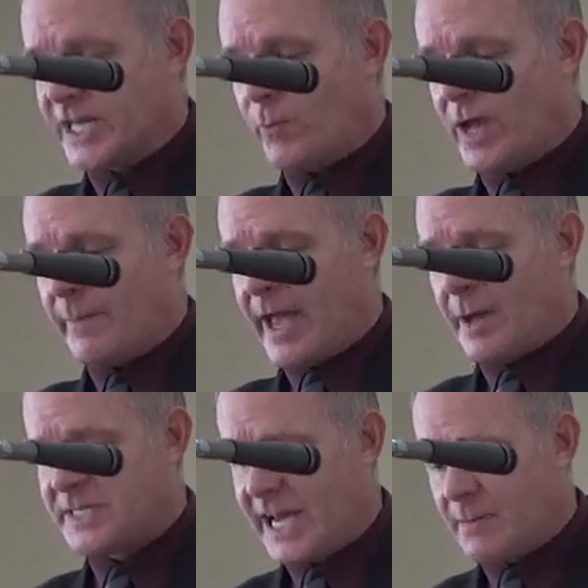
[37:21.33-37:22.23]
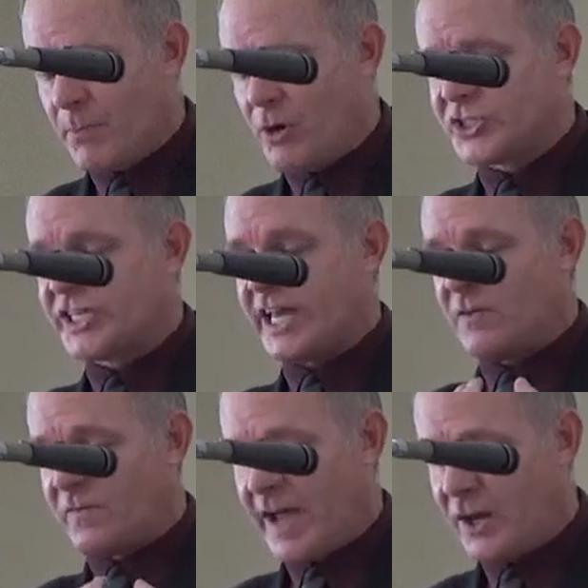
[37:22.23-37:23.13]
that we may obtain mercy
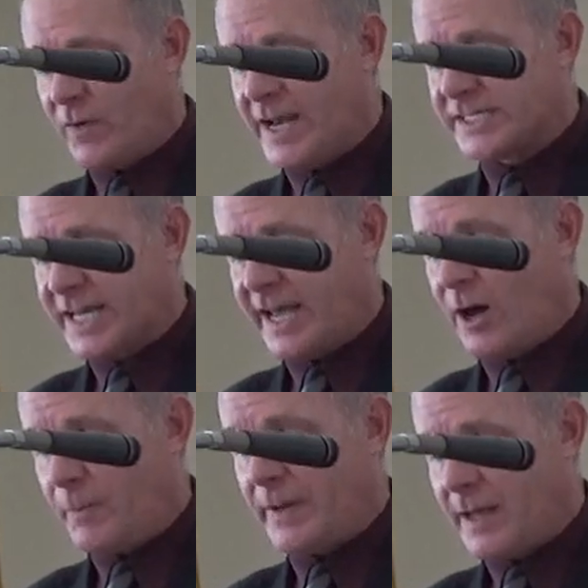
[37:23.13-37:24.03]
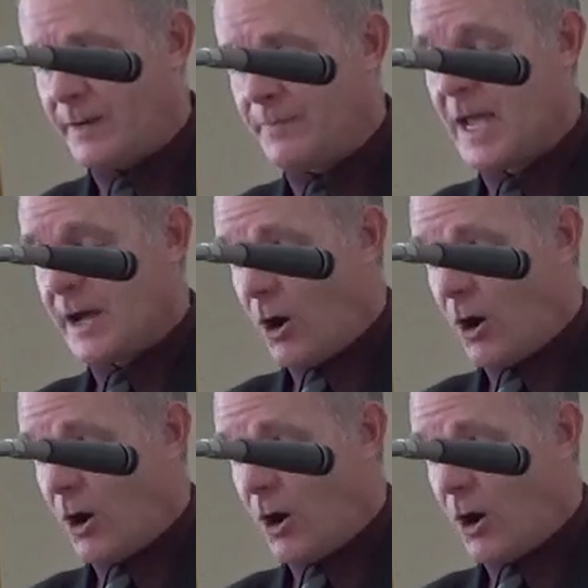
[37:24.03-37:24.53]
and find grace to help him